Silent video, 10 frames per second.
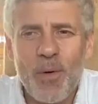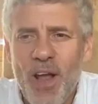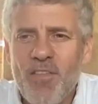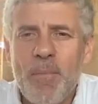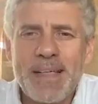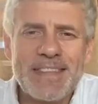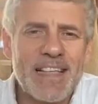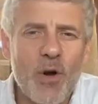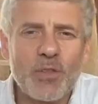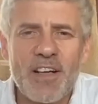when you have a business
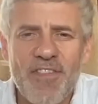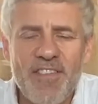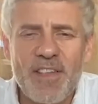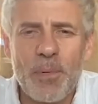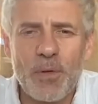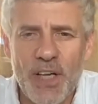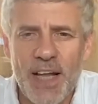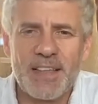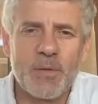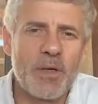that grows at
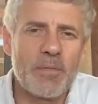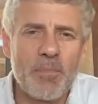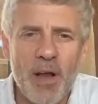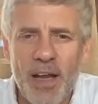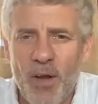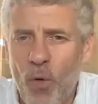50% with eh,